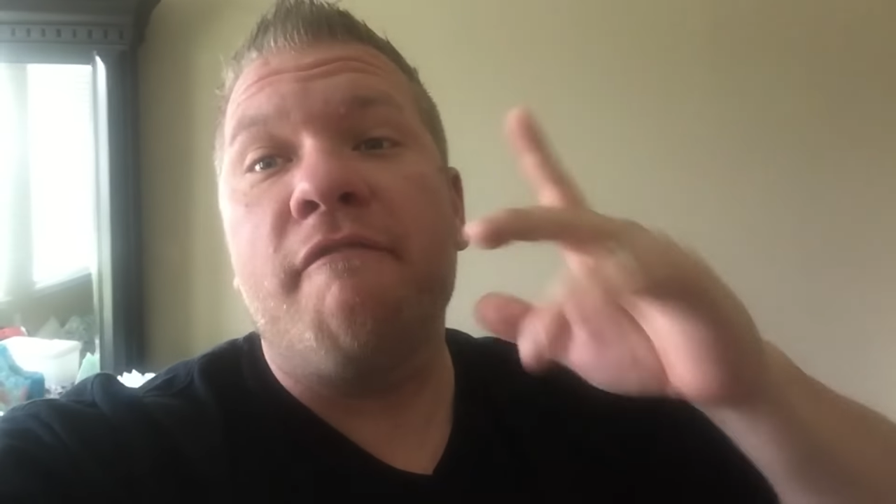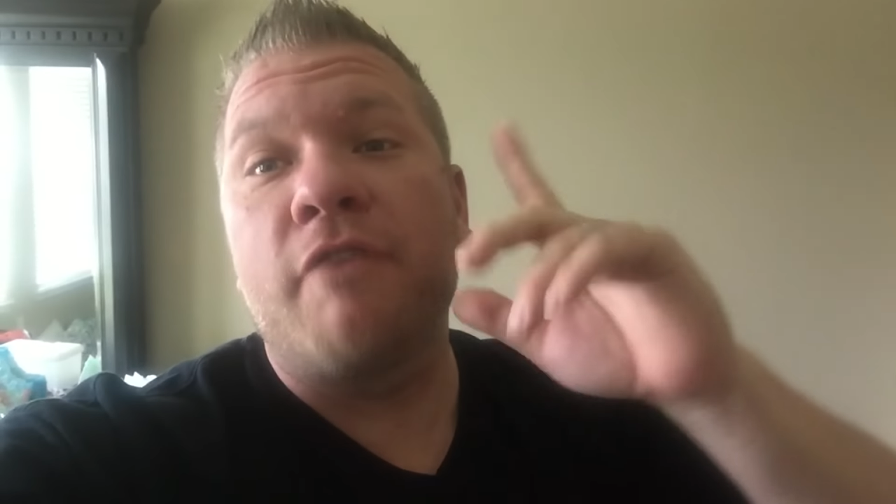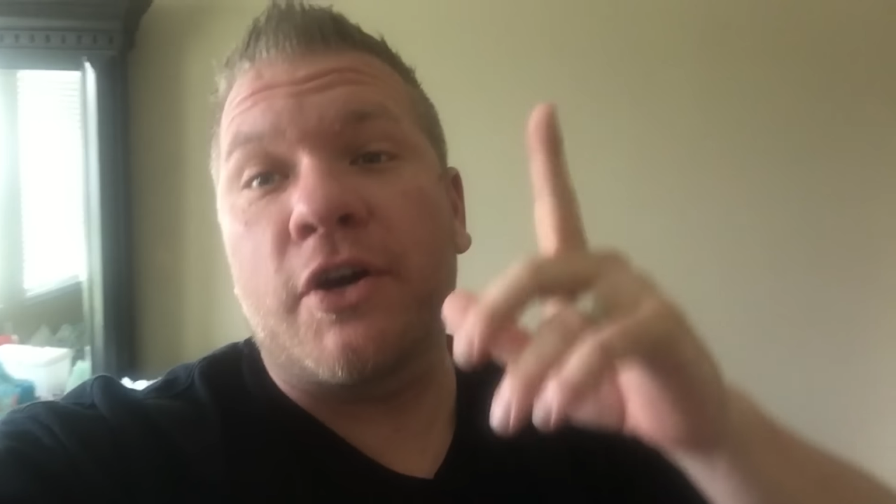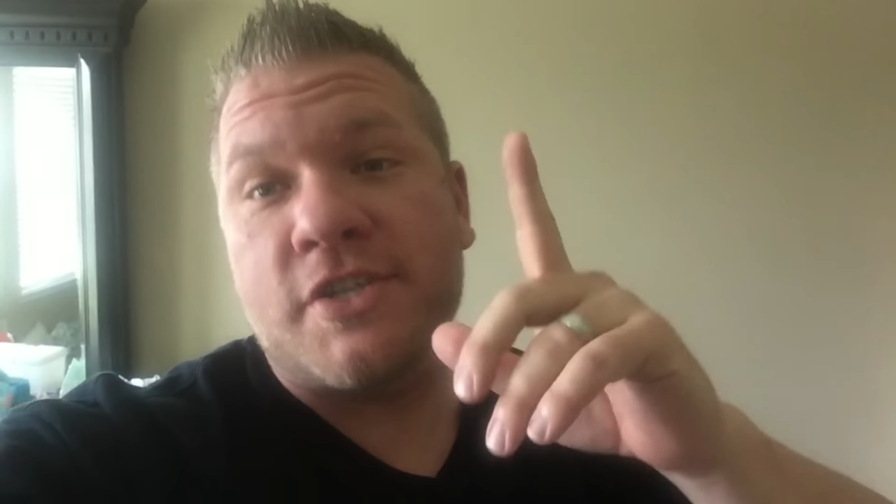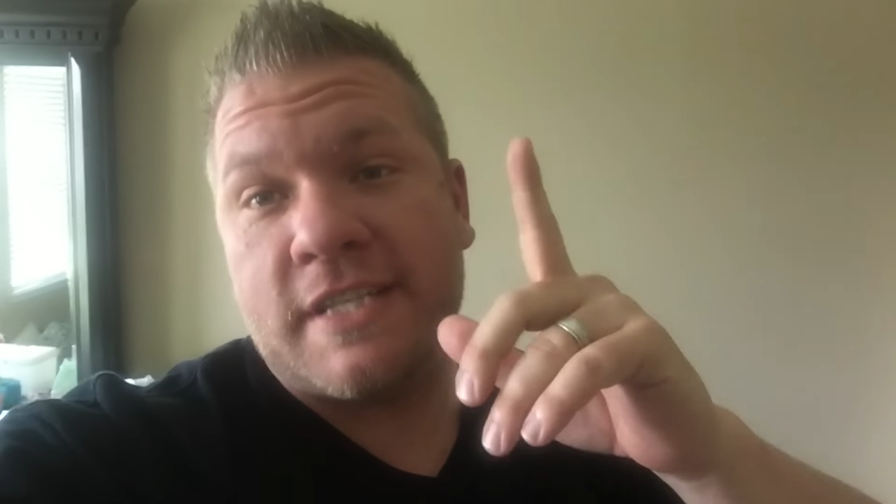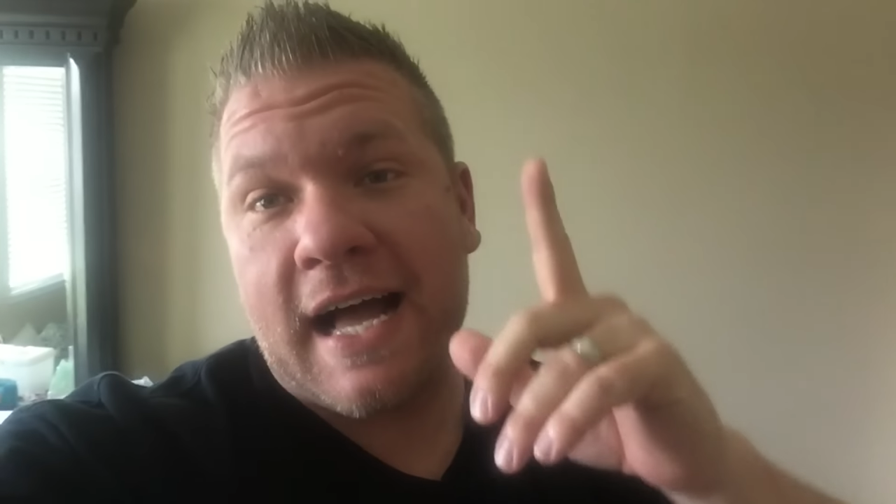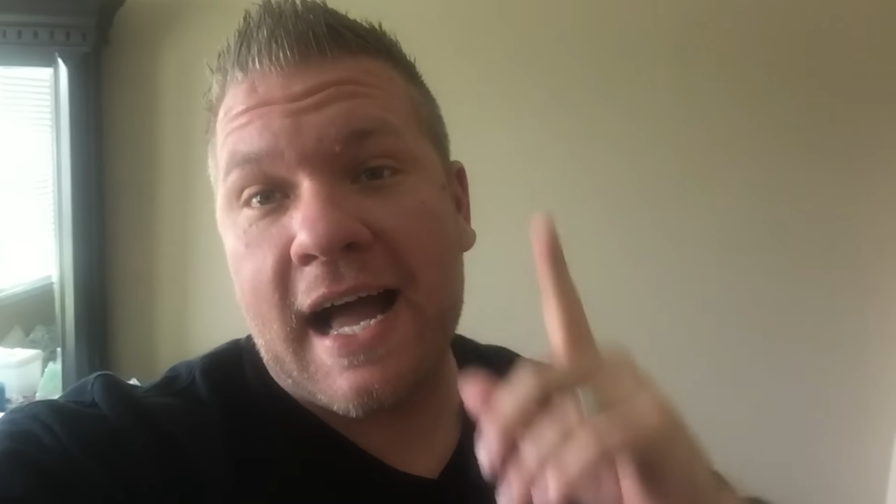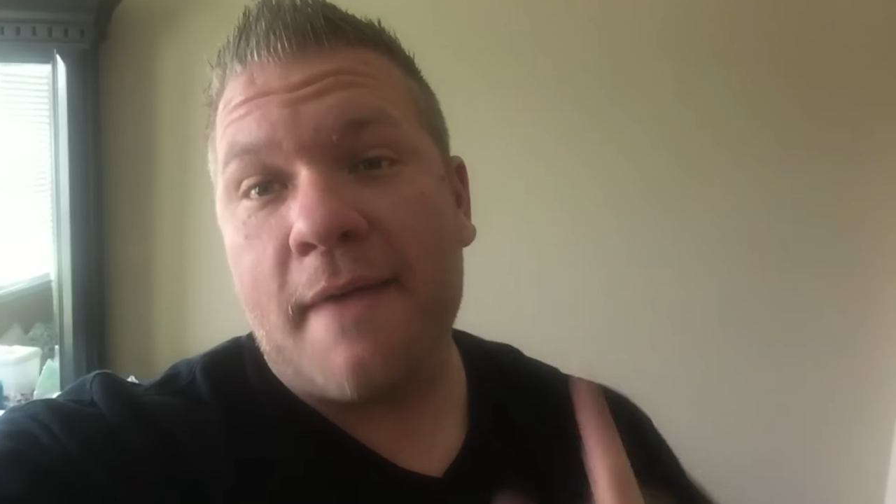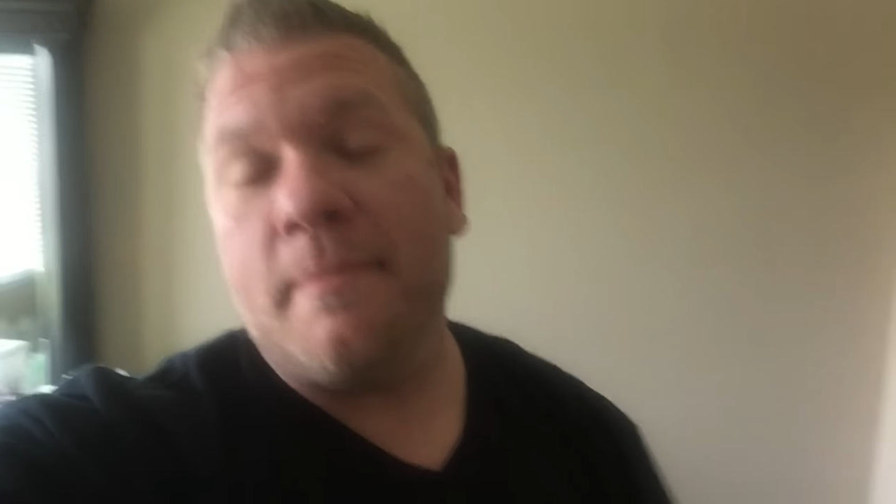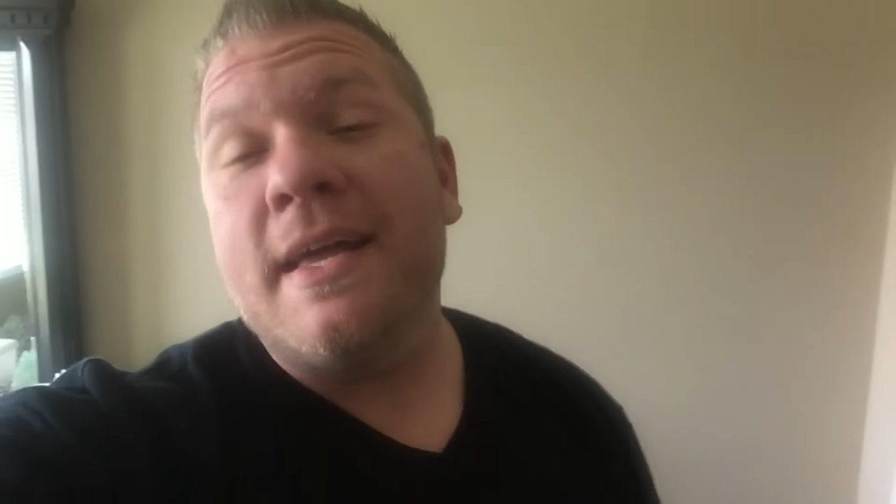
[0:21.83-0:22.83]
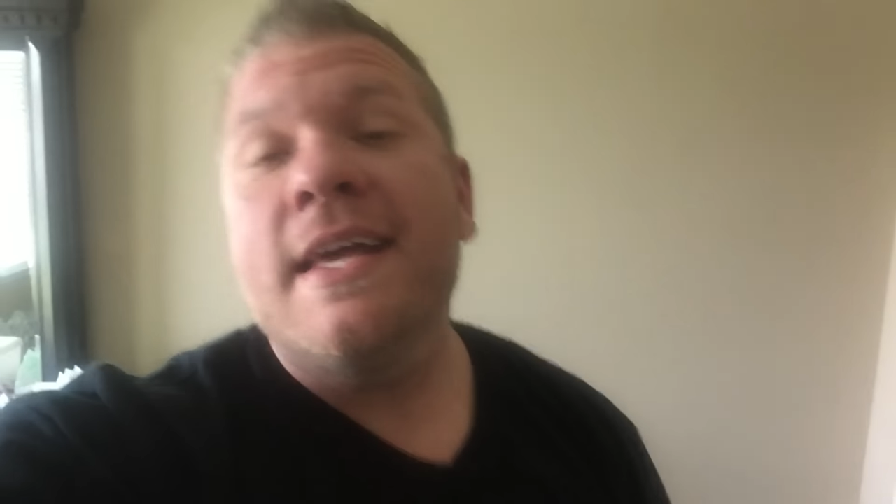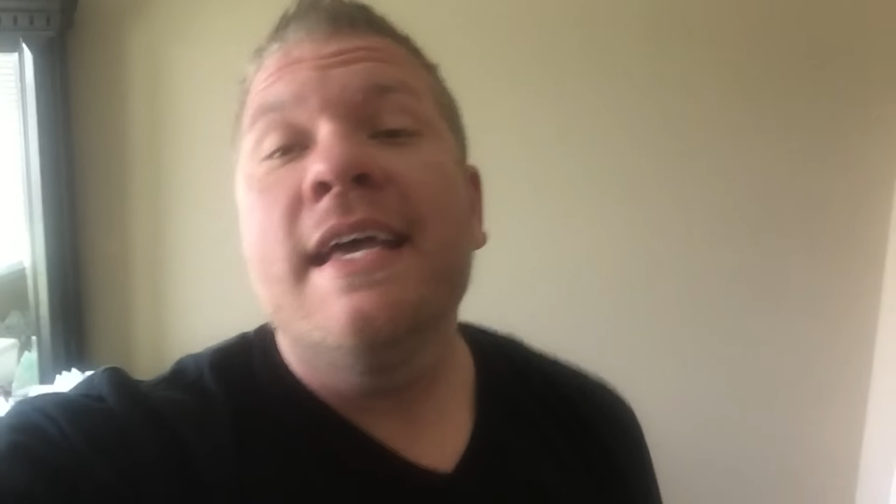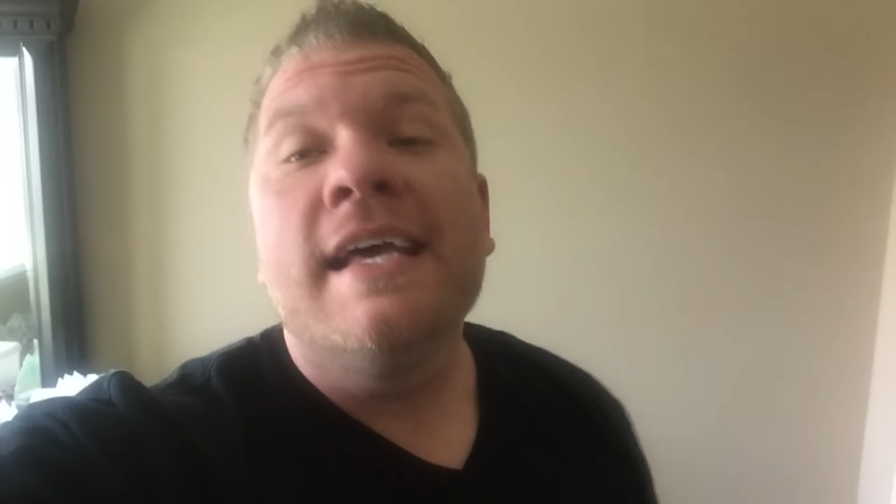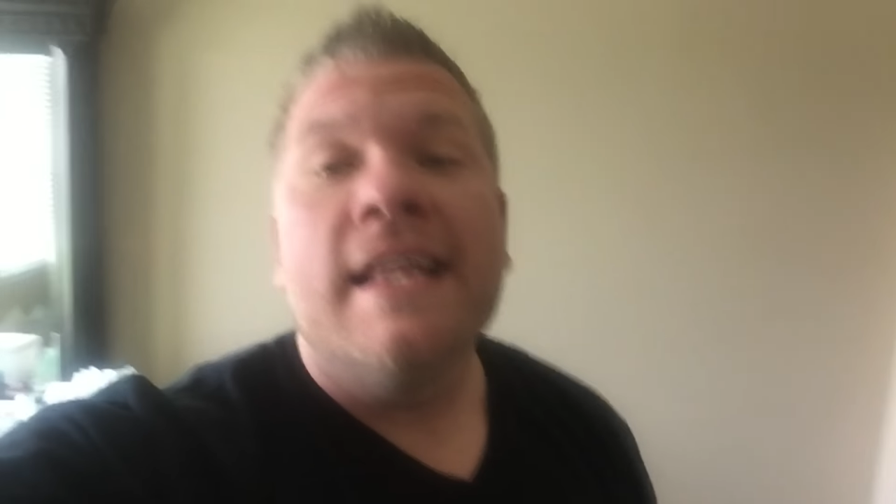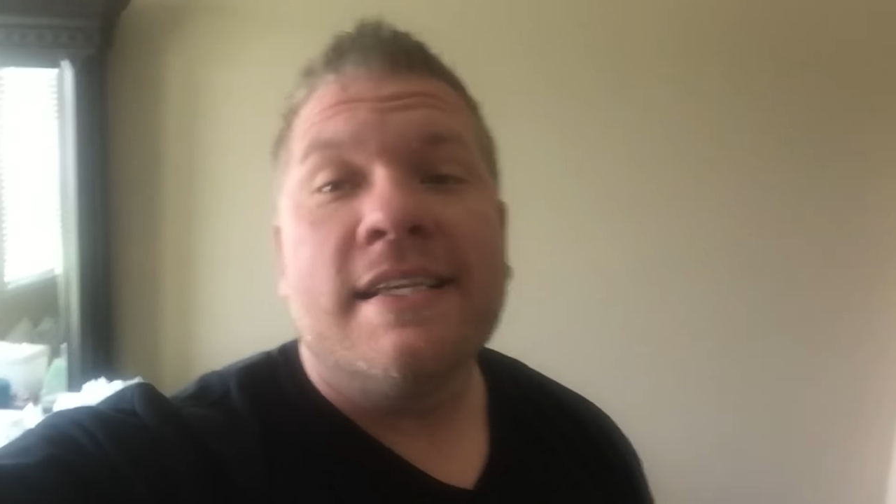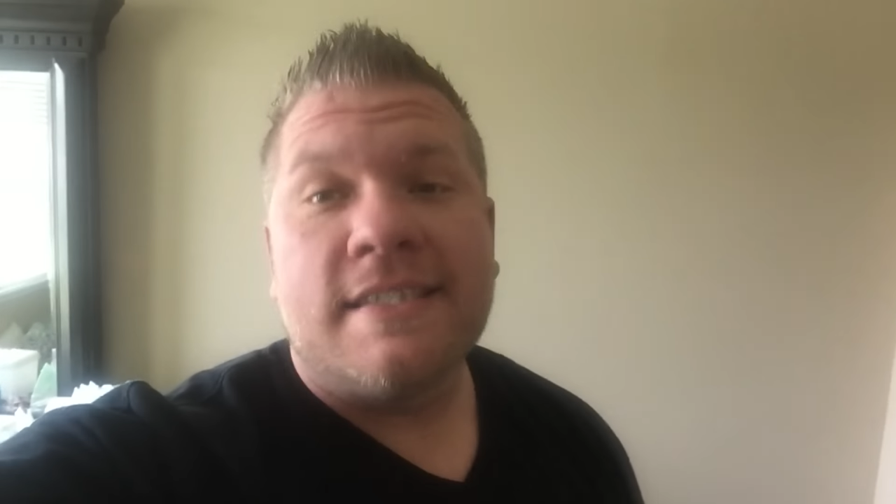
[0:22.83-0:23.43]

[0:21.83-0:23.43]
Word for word: first time this